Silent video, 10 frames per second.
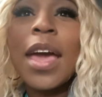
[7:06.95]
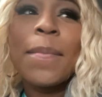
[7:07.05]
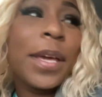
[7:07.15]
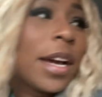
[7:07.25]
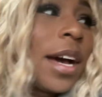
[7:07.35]

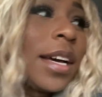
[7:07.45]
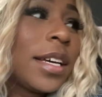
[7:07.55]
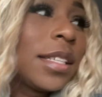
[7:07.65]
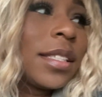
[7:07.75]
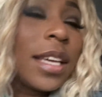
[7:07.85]

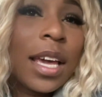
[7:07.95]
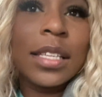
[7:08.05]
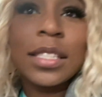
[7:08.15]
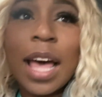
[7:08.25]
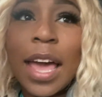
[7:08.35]
because
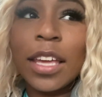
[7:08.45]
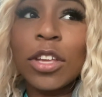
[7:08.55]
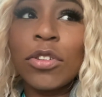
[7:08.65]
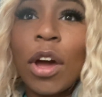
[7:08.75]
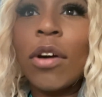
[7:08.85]
it's like,
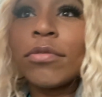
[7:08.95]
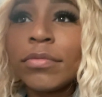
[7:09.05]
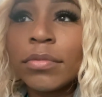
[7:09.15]
you know,